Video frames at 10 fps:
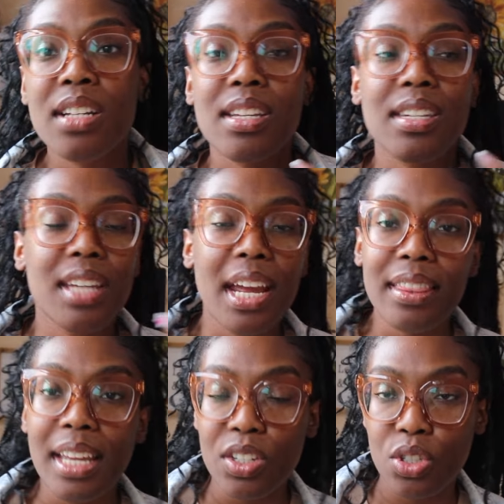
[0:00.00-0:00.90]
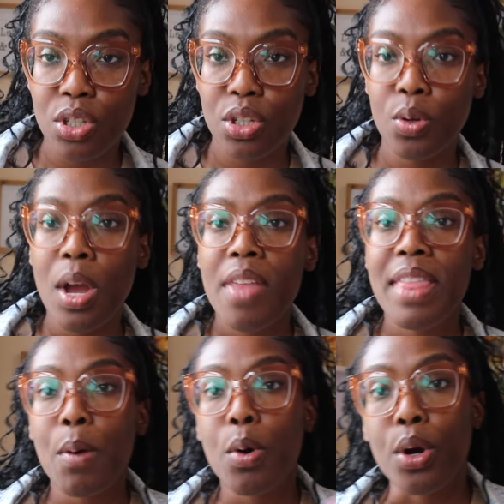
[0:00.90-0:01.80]
to say things to you,
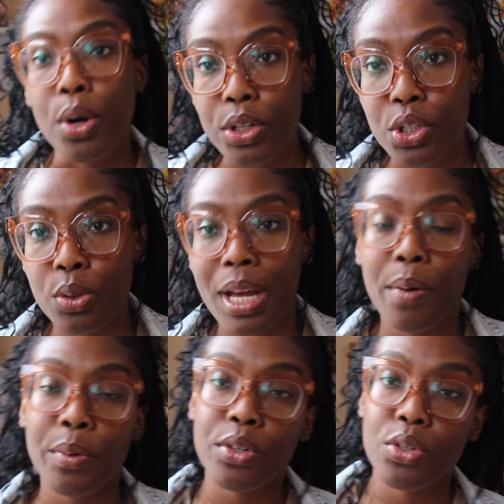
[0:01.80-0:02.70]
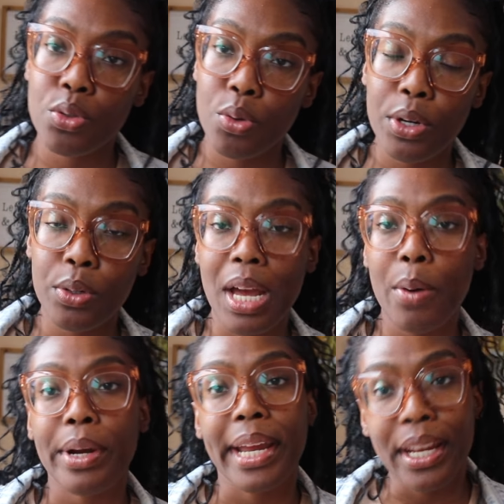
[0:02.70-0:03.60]
that will hurt you, that will destroy you, that
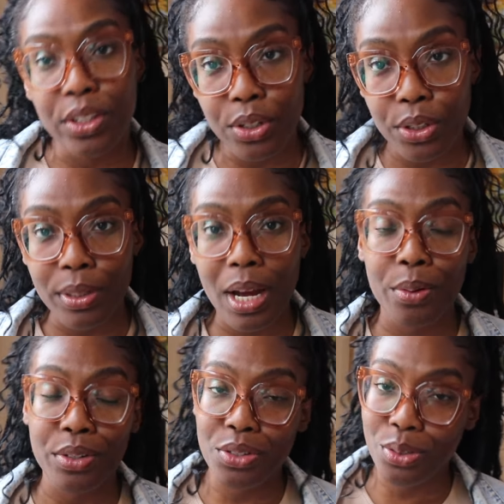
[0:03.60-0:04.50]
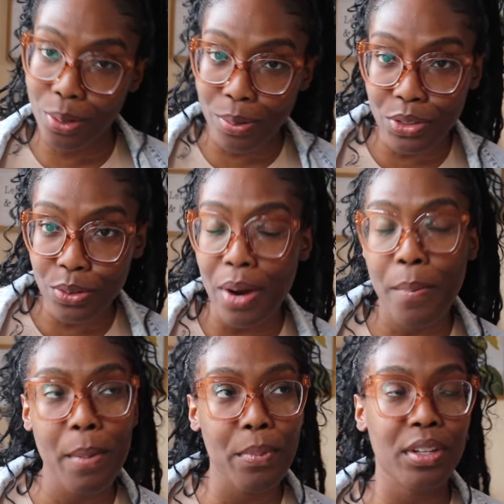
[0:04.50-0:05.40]
will hinder you, that will discourage you. I
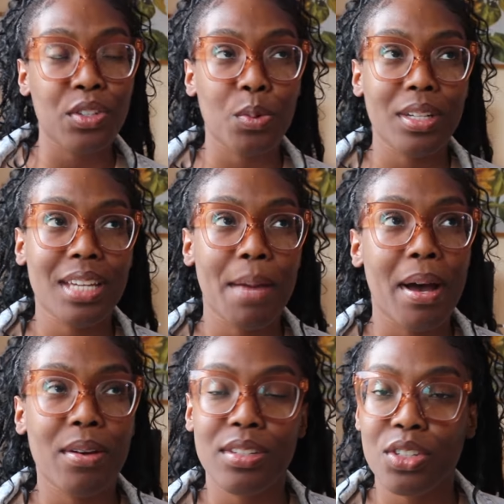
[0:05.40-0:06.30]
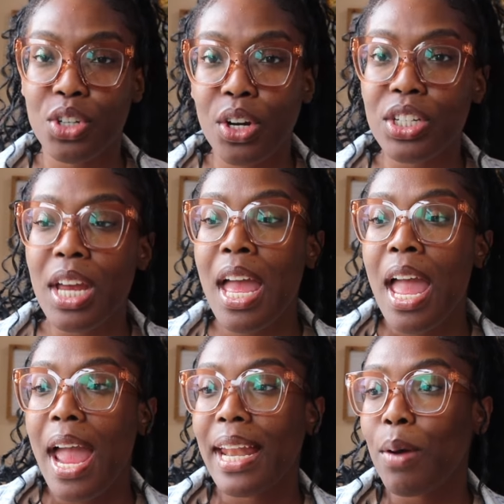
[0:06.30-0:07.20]
remember this one time I was in church
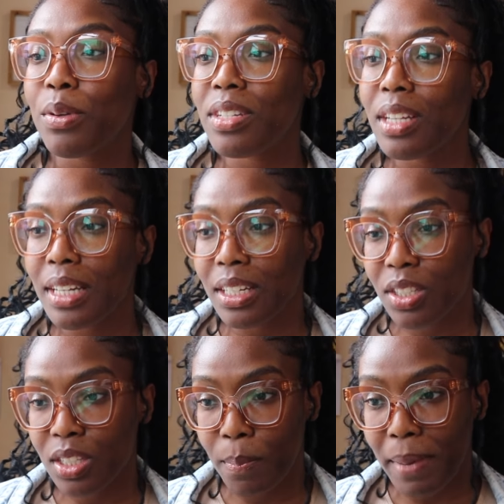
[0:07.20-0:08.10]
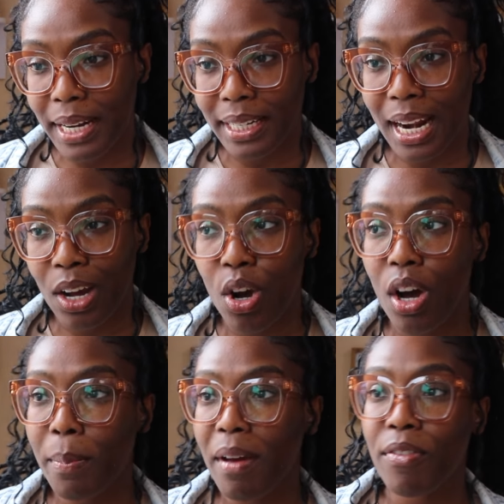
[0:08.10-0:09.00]
and I was sitting next to somebody that I
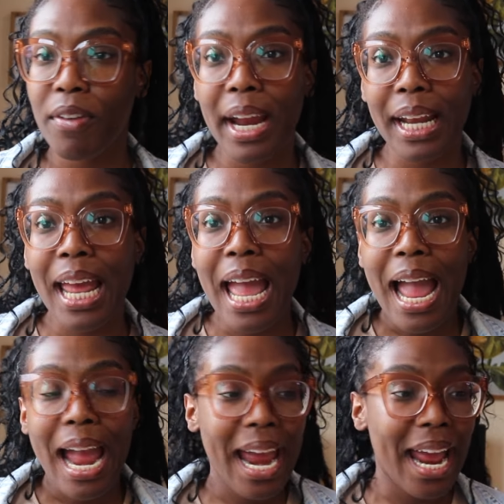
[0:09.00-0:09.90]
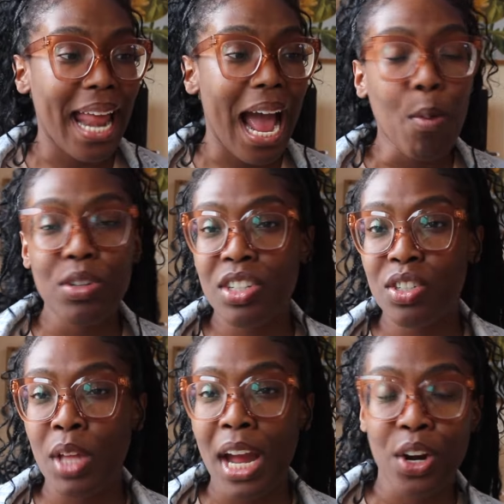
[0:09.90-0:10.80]
called my friend and I was
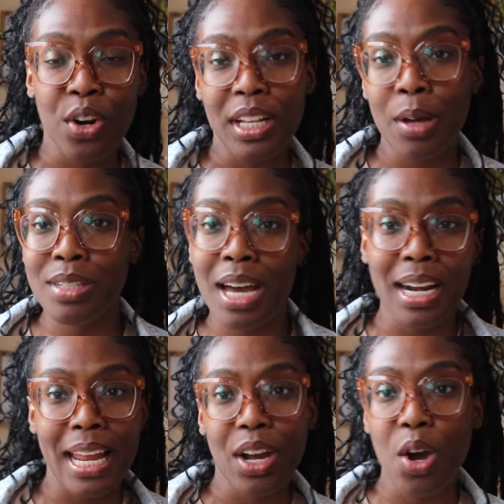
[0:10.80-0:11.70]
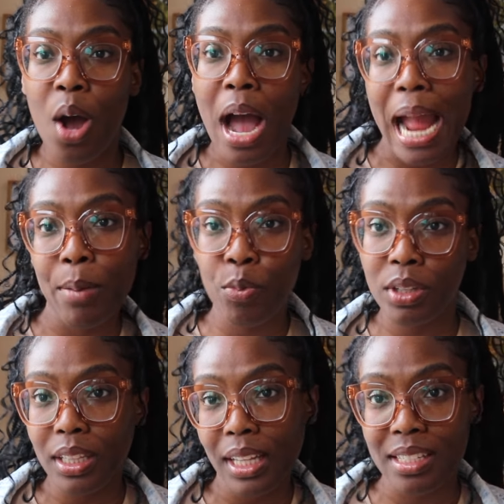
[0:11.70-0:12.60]
just that girl that was kind of like hype
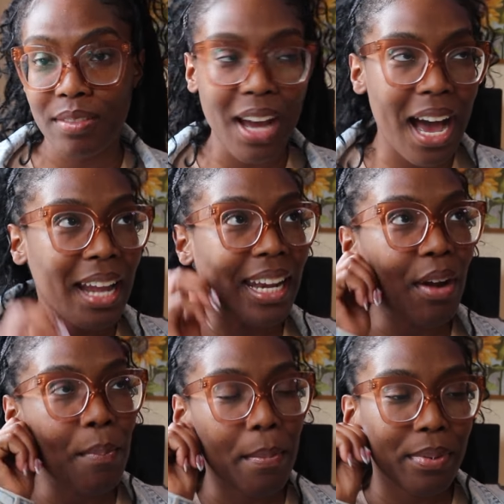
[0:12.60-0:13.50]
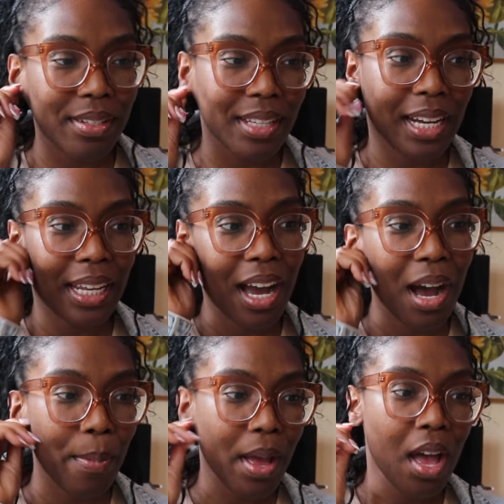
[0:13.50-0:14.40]
with the things of God. And I remember standing
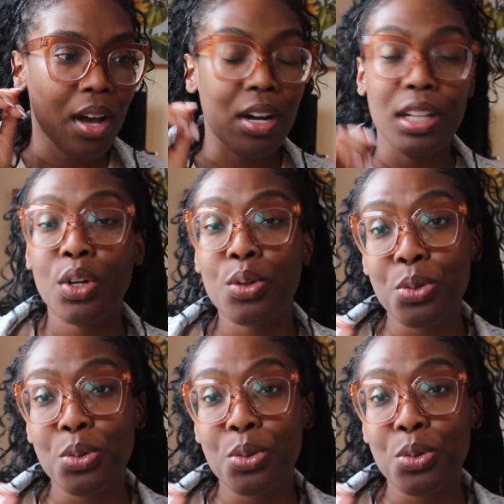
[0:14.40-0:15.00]
up a little